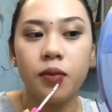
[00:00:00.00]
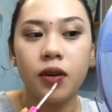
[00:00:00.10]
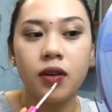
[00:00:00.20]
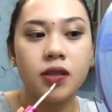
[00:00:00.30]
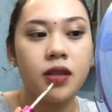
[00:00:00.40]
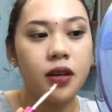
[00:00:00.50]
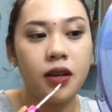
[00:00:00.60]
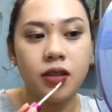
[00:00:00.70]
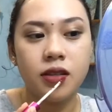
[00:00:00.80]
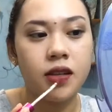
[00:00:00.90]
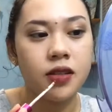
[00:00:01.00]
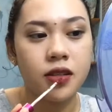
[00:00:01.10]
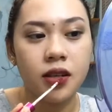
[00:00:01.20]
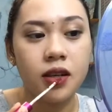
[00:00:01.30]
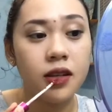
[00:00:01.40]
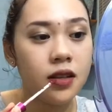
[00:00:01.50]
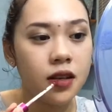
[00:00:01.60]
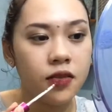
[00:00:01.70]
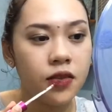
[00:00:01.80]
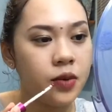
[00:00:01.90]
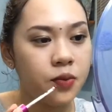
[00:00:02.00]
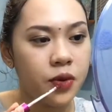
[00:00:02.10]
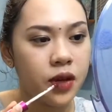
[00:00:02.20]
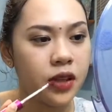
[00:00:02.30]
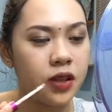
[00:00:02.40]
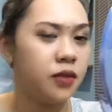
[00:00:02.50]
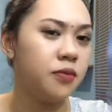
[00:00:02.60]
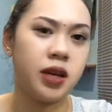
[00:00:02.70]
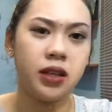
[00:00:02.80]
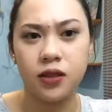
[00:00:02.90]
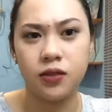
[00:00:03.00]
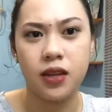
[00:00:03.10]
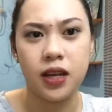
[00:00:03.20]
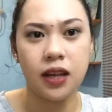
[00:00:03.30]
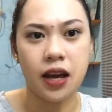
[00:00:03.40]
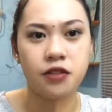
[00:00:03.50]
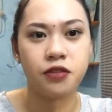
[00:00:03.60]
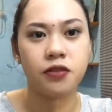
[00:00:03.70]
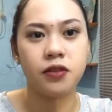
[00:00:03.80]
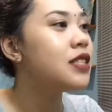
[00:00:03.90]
because they're essential and very important in my day-to-day life.